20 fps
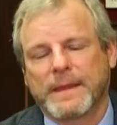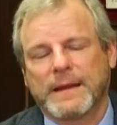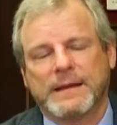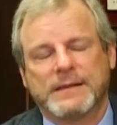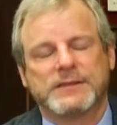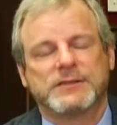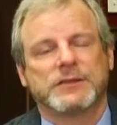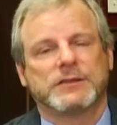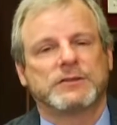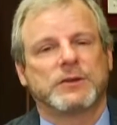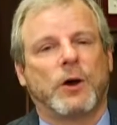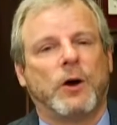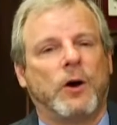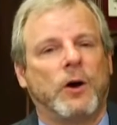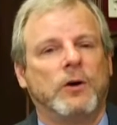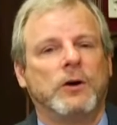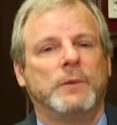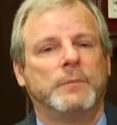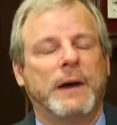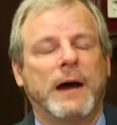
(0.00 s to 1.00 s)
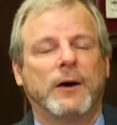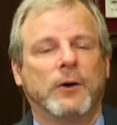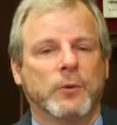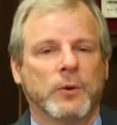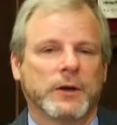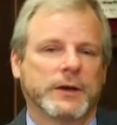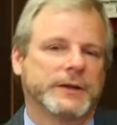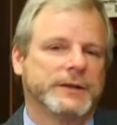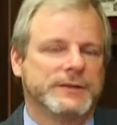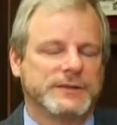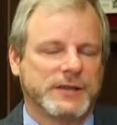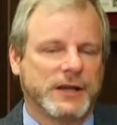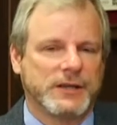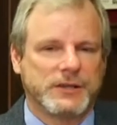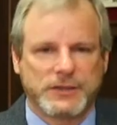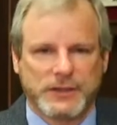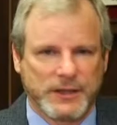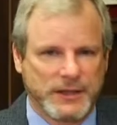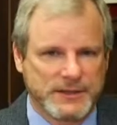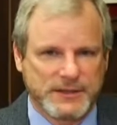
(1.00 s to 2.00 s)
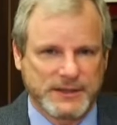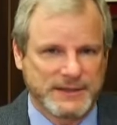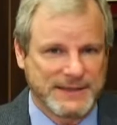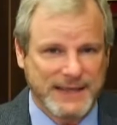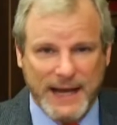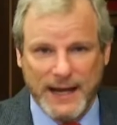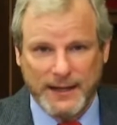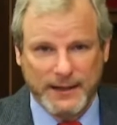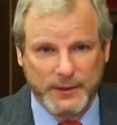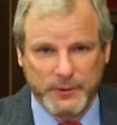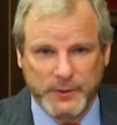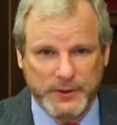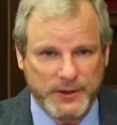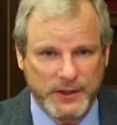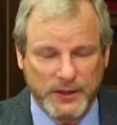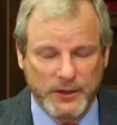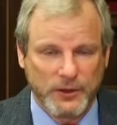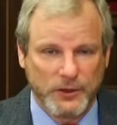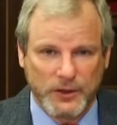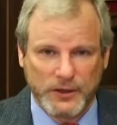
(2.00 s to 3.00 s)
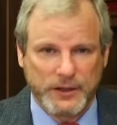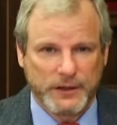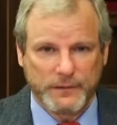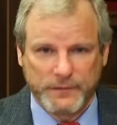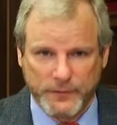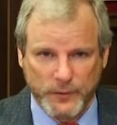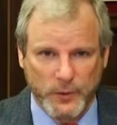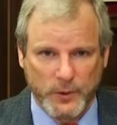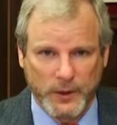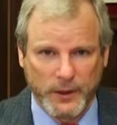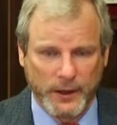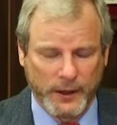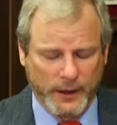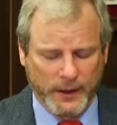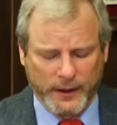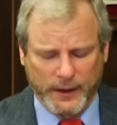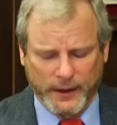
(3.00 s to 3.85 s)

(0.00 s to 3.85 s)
It's just all about organization. That's exactly what they're looking for.